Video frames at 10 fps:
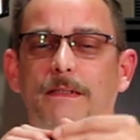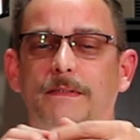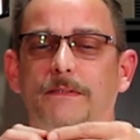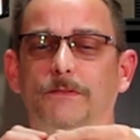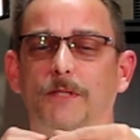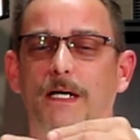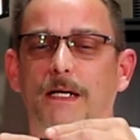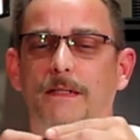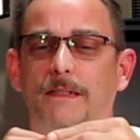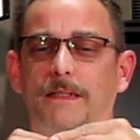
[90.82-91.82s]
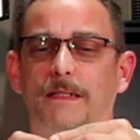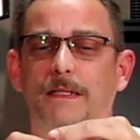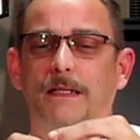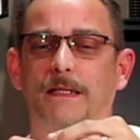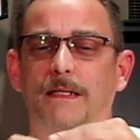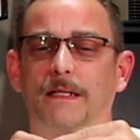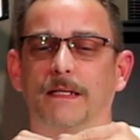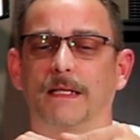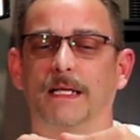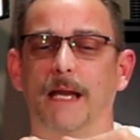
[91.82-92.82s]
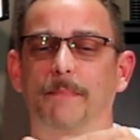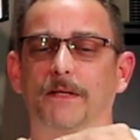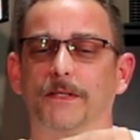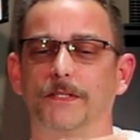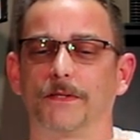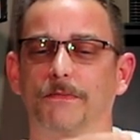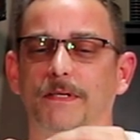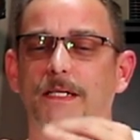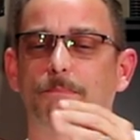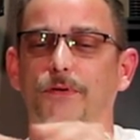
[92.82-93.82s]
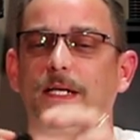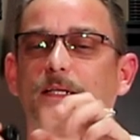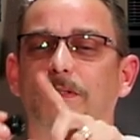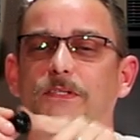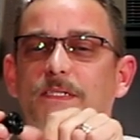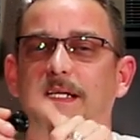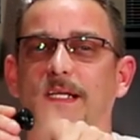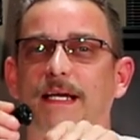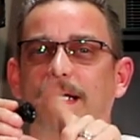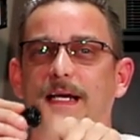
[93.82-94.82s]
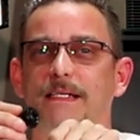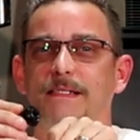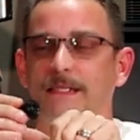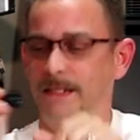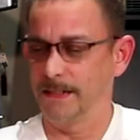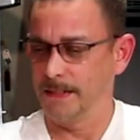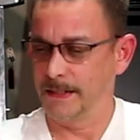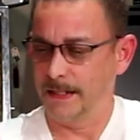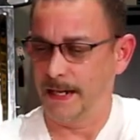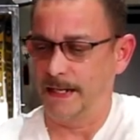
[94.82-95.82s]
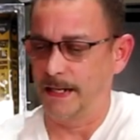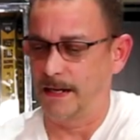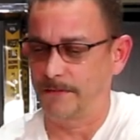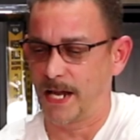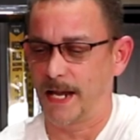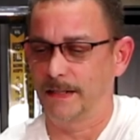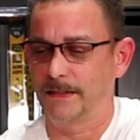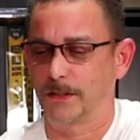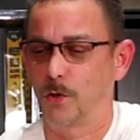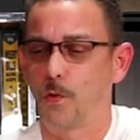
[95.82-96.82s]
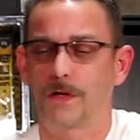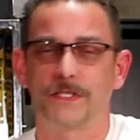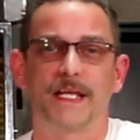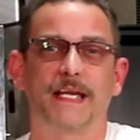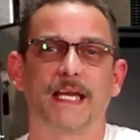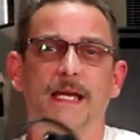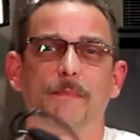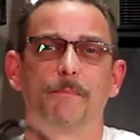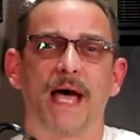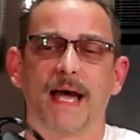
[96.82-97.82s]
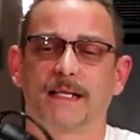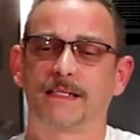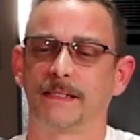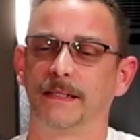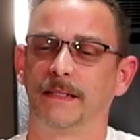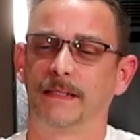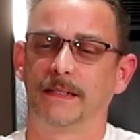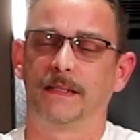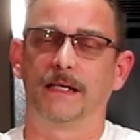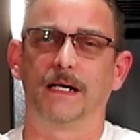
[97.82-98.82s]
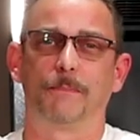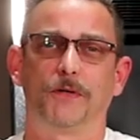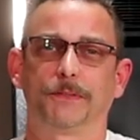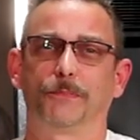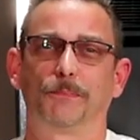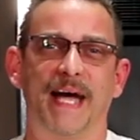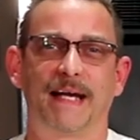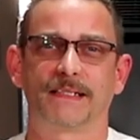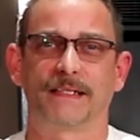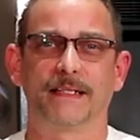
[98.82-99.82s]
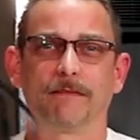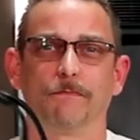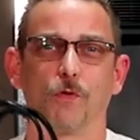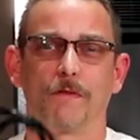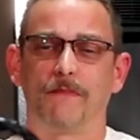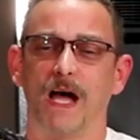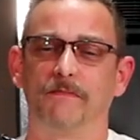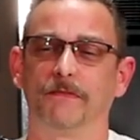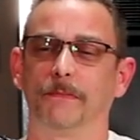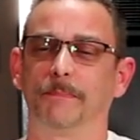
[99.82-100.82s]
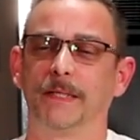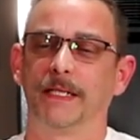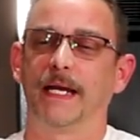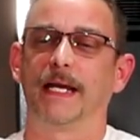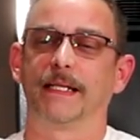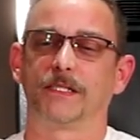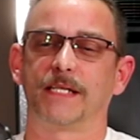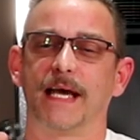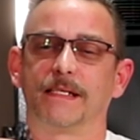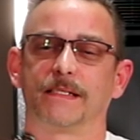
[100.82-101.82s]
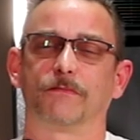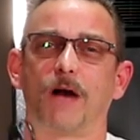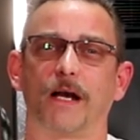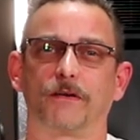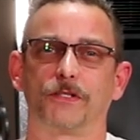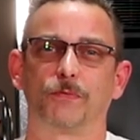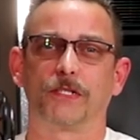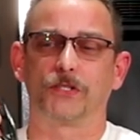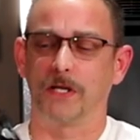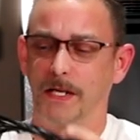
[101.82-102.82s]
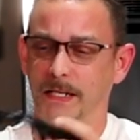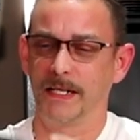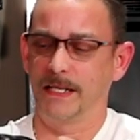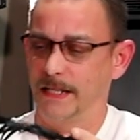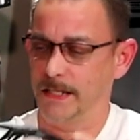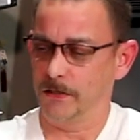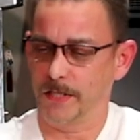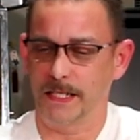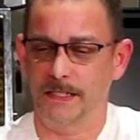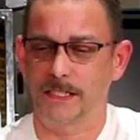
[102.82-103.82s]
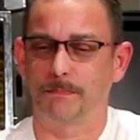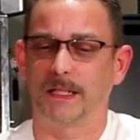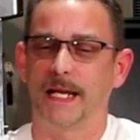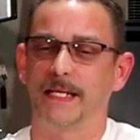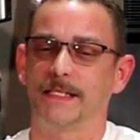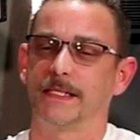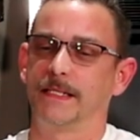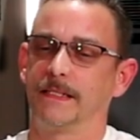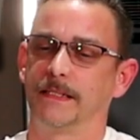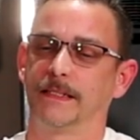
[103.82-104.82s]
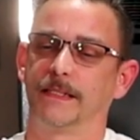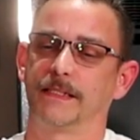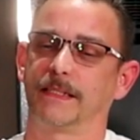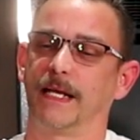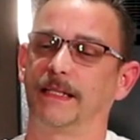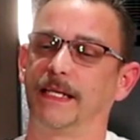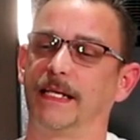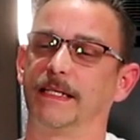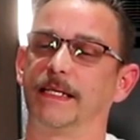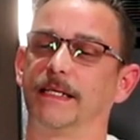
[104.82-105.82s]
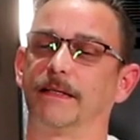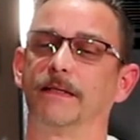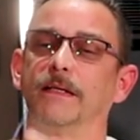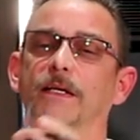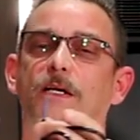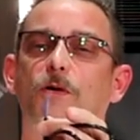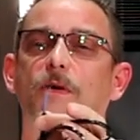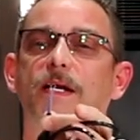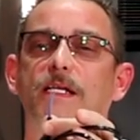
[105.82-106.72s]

to uh, clamp it onto your 3D print, just like that, guys. And then I've got the cords, they came in packs, uh, multiple packs, I think four or five of them. And this has the rocker switch on that you can splice. It's got the end here, where you